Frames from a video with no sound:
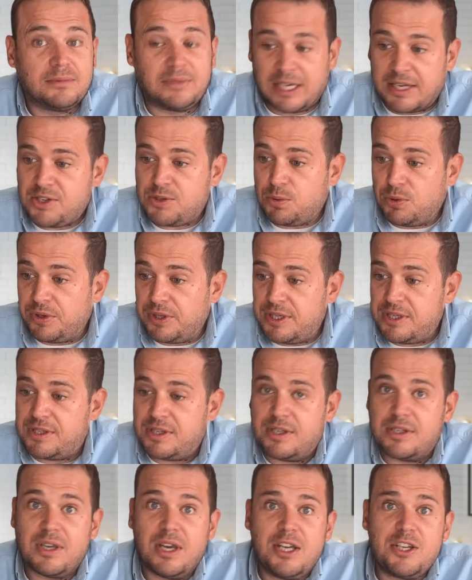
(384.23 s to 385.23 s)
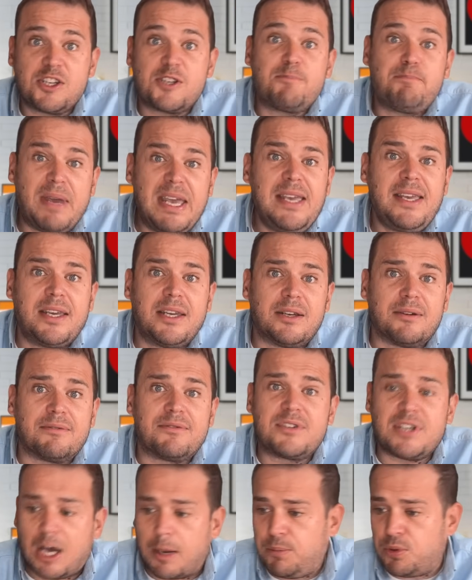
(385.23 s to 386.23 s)
That's what this is. And speaking
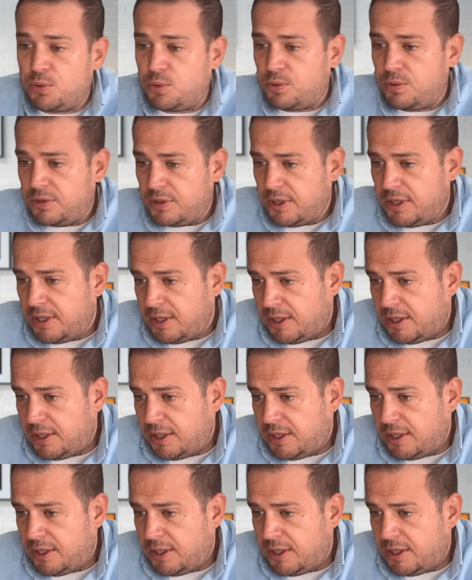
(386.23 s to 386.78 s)
of double